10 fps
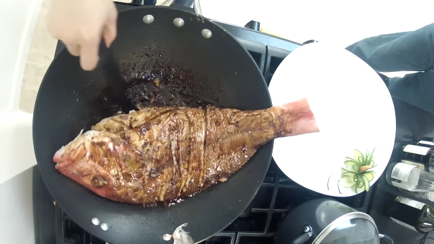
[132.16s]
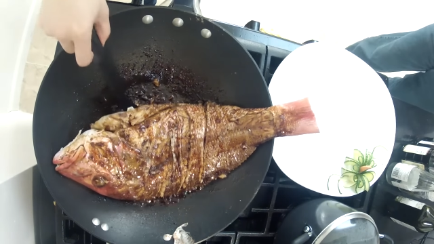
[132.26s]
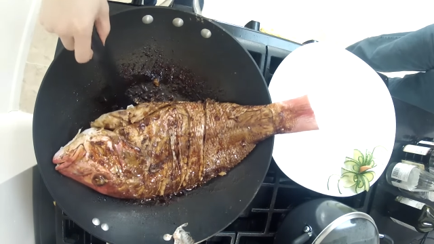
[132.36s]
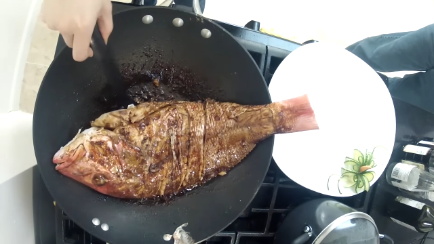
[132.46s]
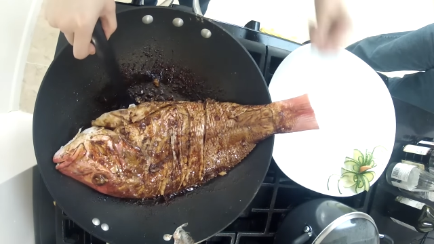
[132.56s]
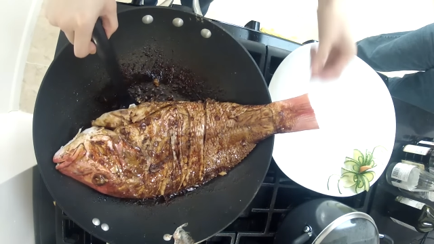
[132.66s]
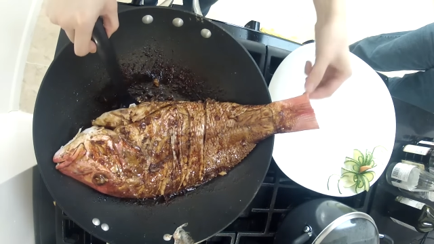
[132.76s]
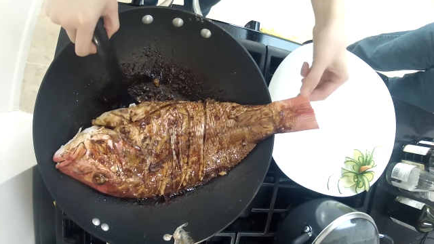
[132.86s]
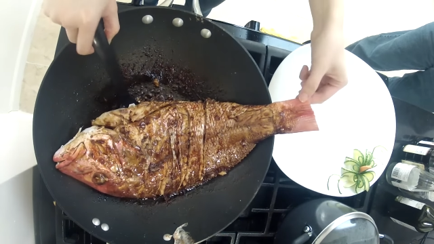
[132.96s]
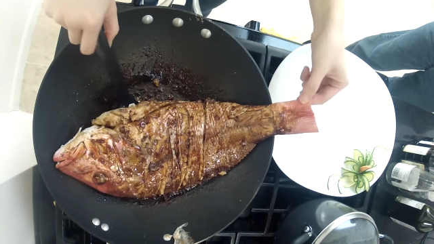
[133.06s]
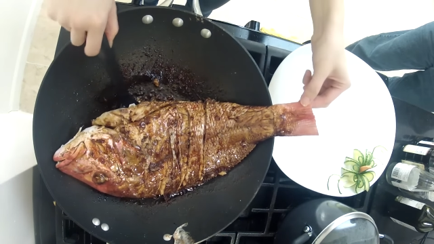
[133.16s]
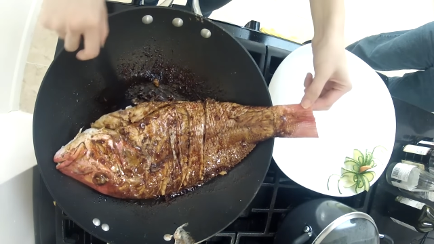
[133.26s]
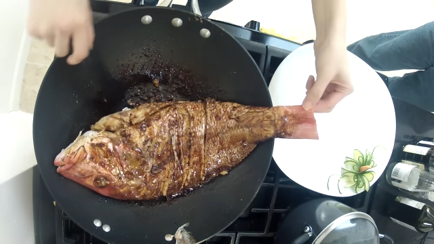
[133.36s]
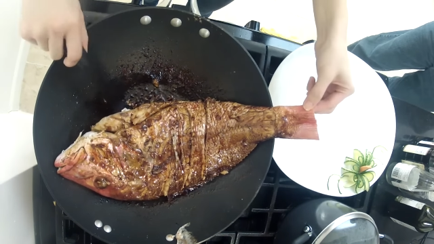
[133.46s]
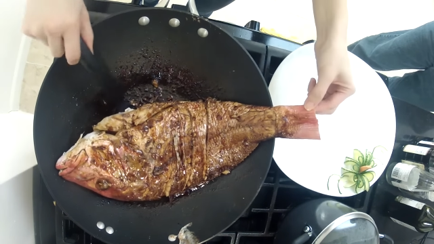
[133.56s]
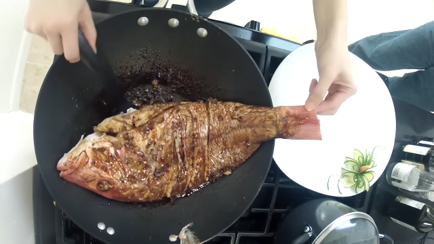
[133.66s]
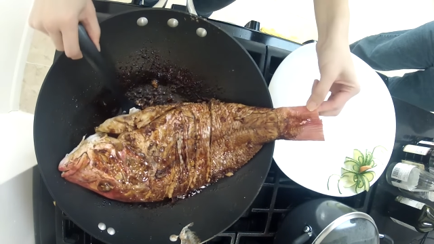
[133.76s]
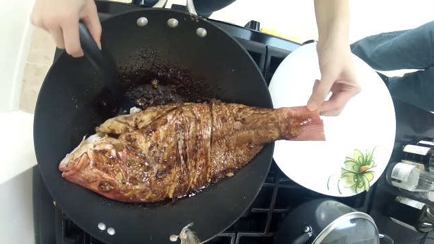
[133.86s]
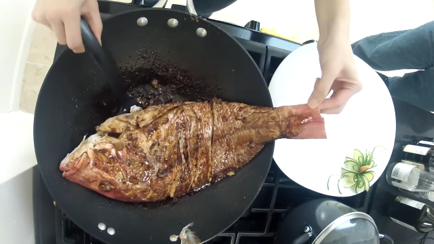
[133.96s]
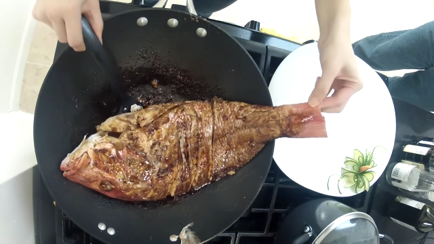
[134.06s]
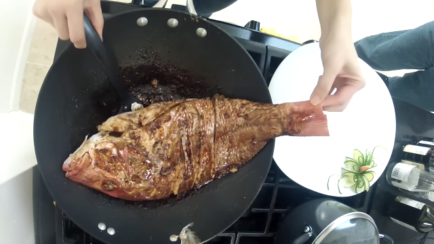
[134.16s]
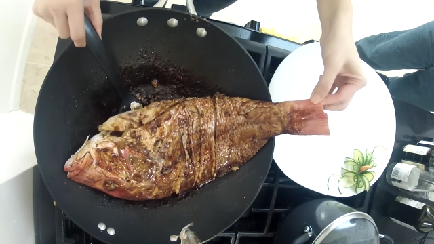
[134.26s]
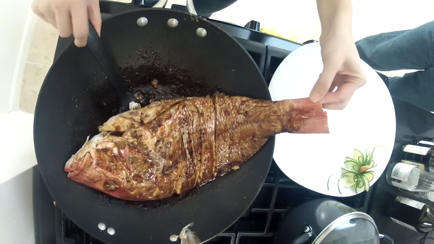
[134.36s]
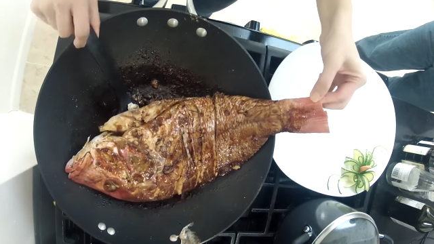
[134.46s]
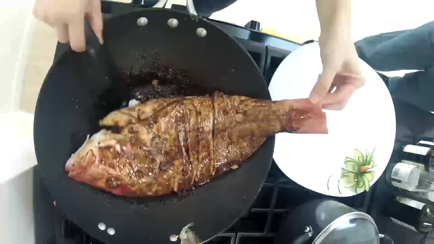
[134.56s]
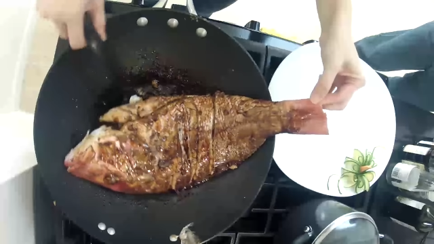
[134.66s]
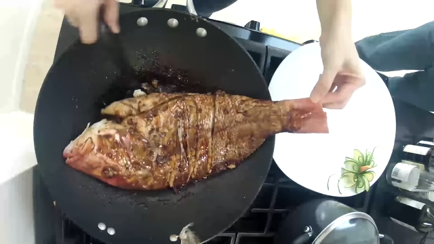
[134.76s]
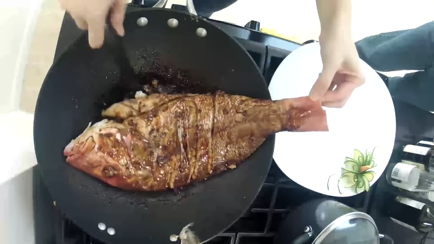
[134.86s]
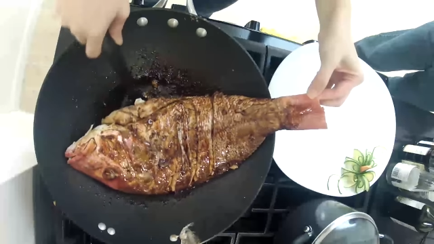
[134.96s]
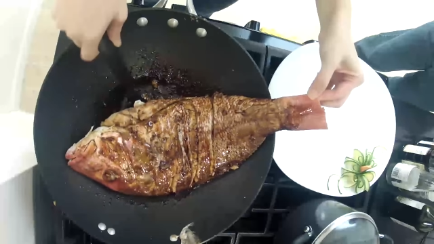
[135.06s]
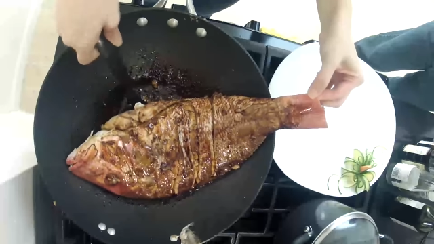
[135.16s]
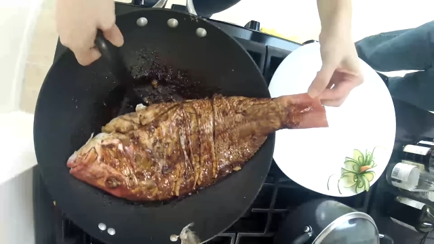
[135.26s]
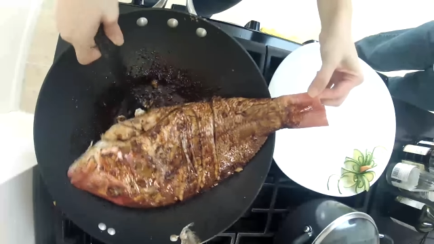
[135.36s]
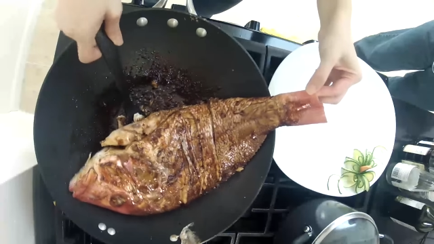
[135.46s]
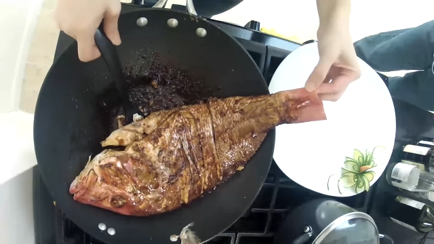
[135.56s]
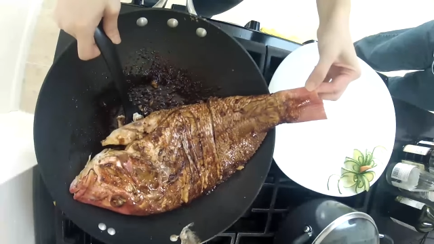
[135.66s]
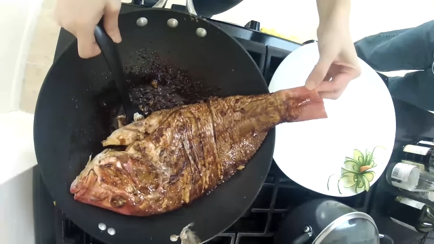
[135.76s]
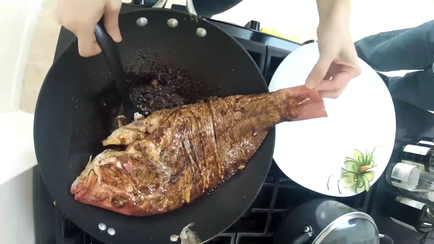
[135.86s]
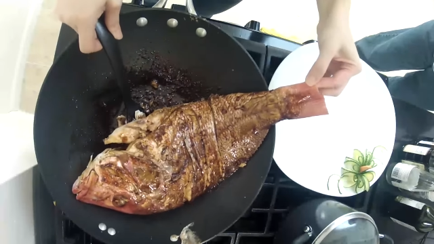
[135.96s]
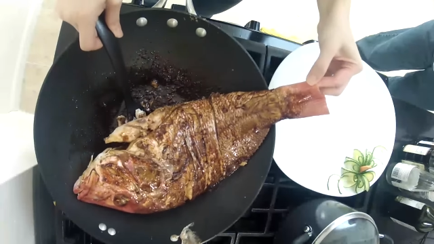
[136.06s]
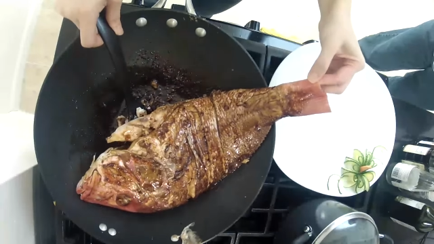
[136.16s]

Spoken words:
Nobody's mouth can be seen.